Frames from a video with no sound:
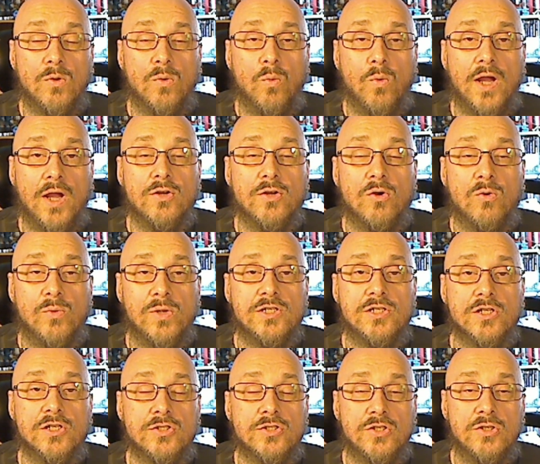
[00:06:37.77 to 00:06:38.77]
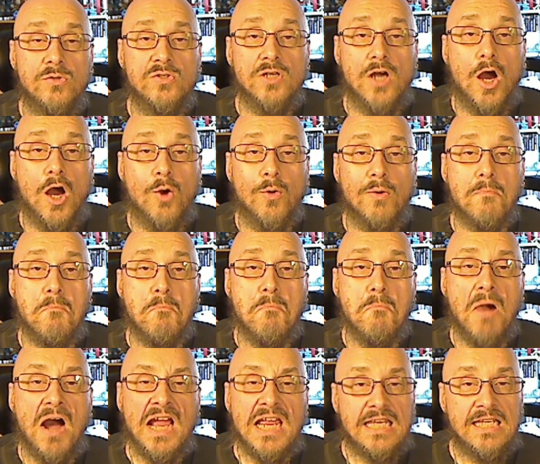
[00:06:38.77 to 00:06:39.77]
Why don't we just use our
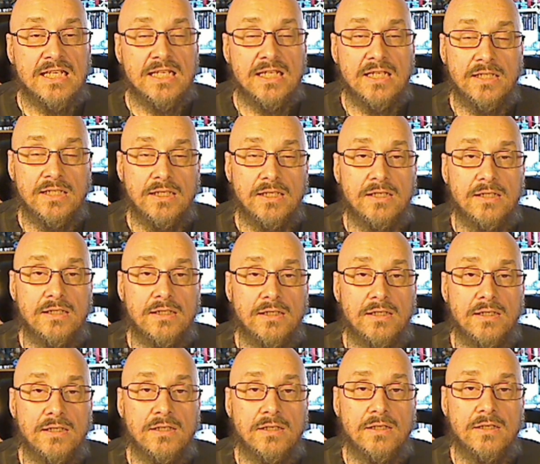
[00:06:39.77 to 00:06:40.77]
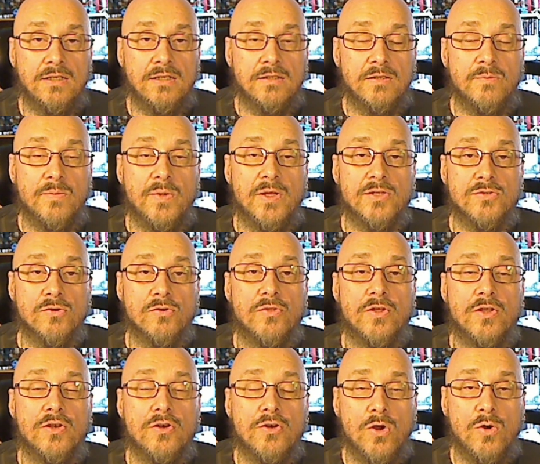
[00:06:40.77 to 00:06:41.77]
might to make sure
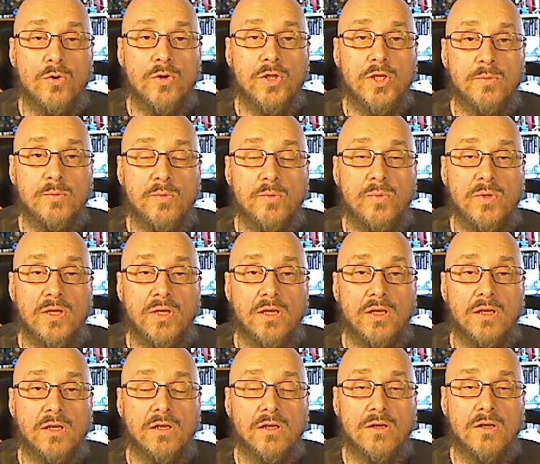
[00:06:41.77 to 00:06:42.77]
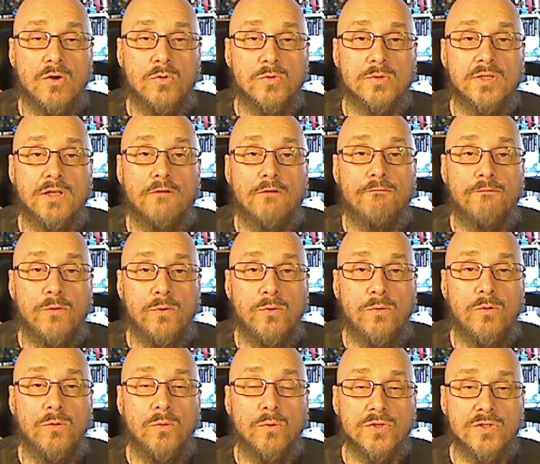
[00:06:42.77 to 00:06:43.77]
that no human being goes without
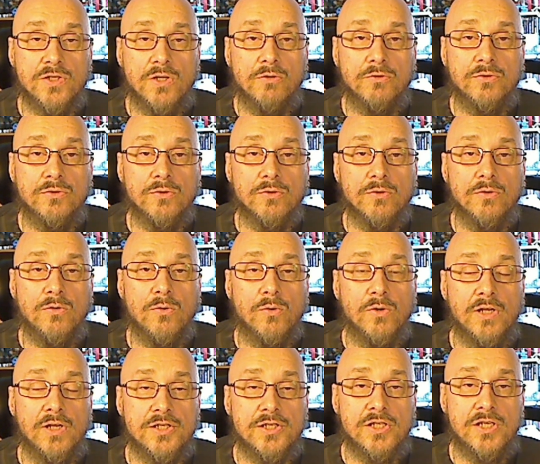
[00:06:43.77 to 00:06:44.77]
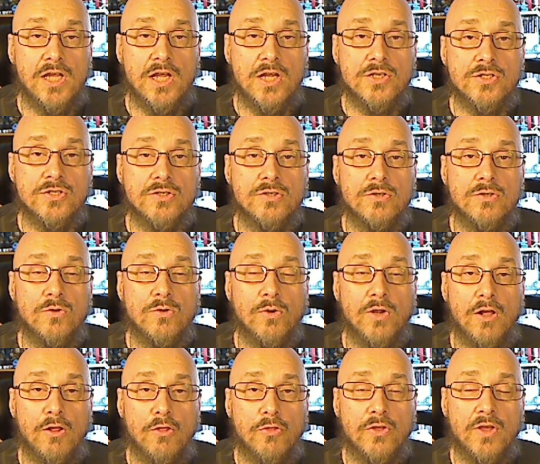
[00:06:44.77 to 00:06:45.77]
food or shelter or education
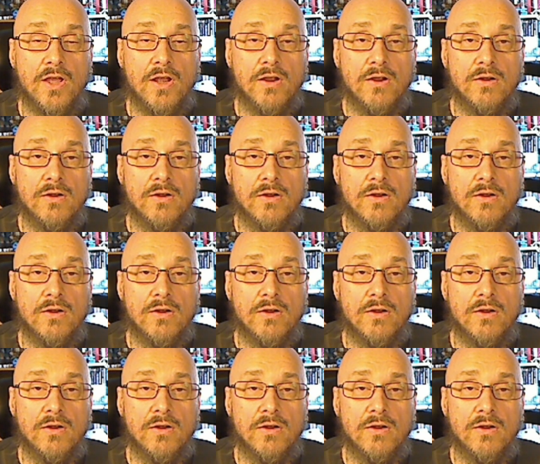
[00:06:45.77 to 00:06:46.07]
or health care?